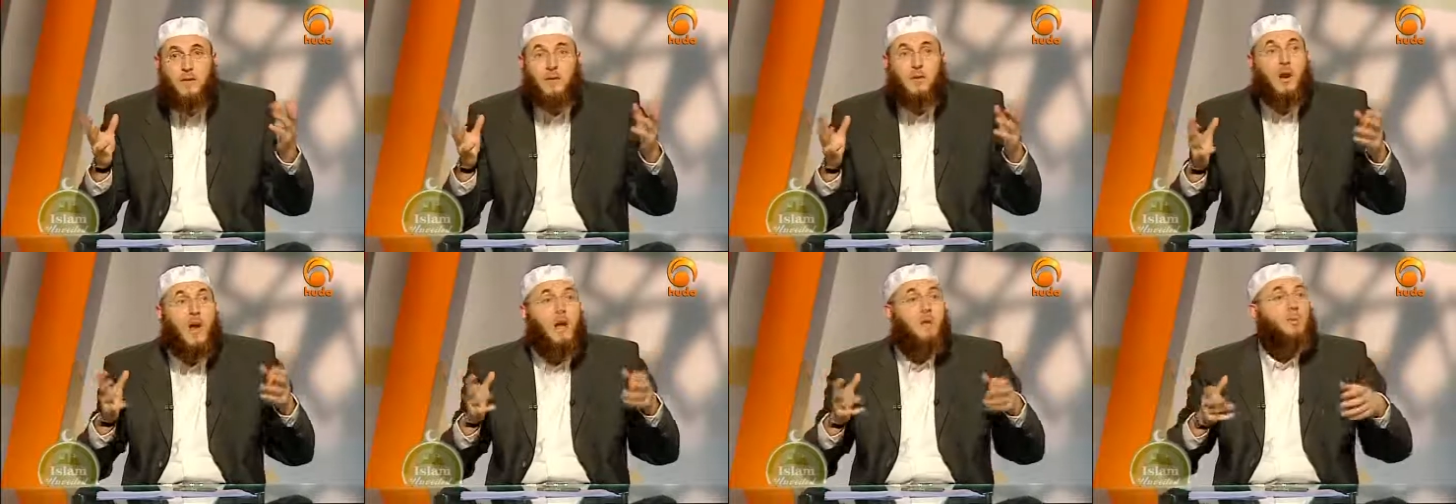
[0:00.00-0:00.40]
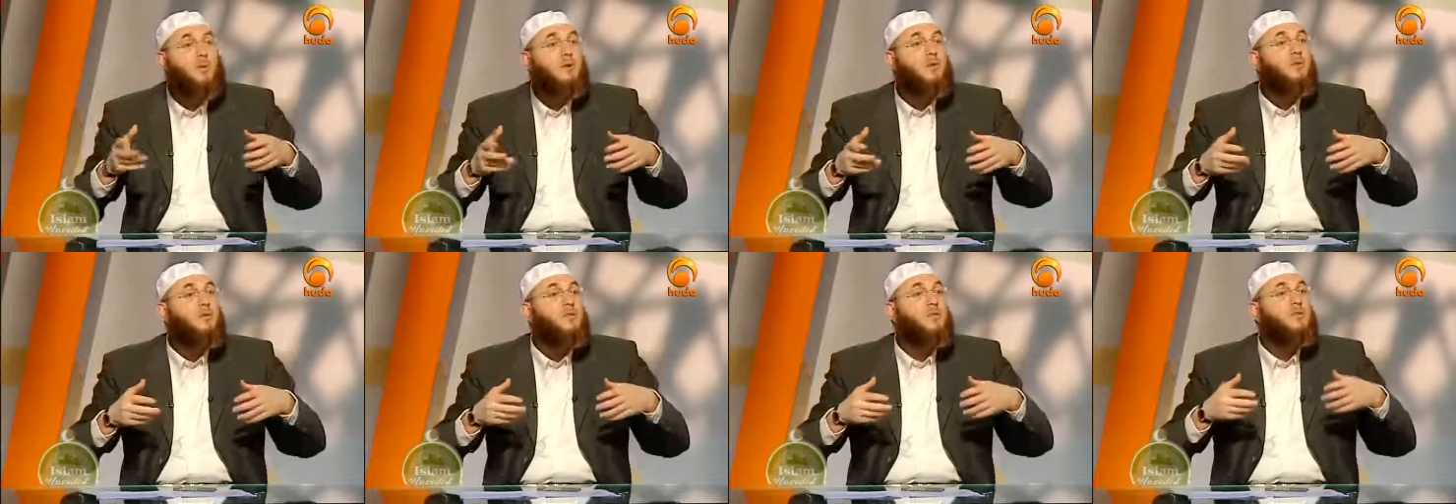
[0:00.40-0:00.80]
do not
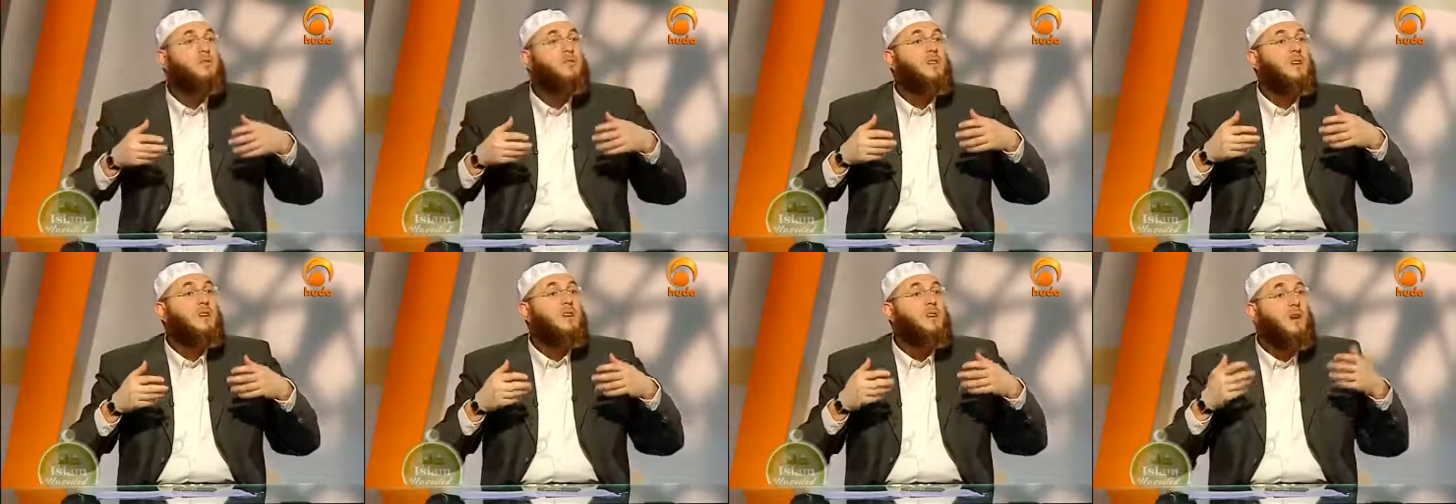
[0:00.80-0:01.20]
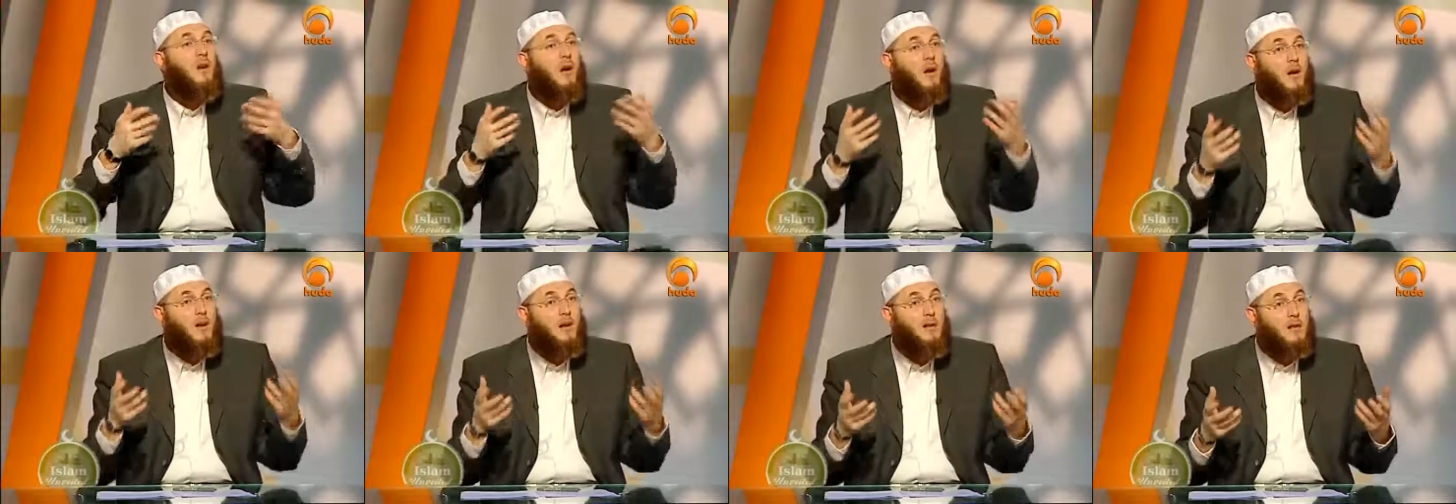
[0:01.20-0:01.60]
produce any
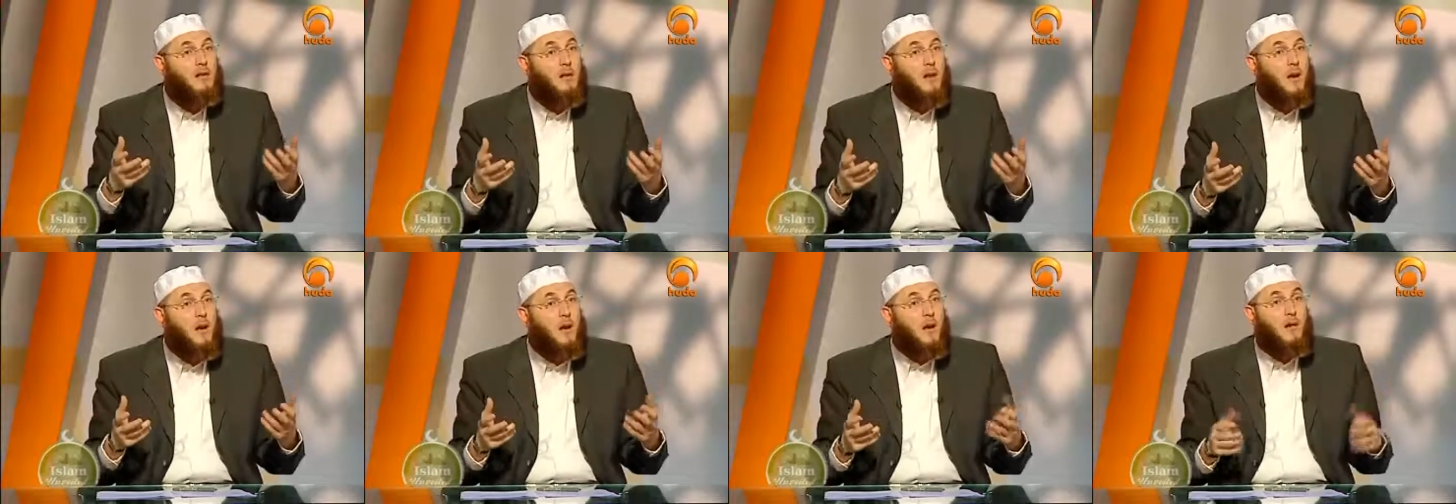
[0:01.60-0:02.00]
noise.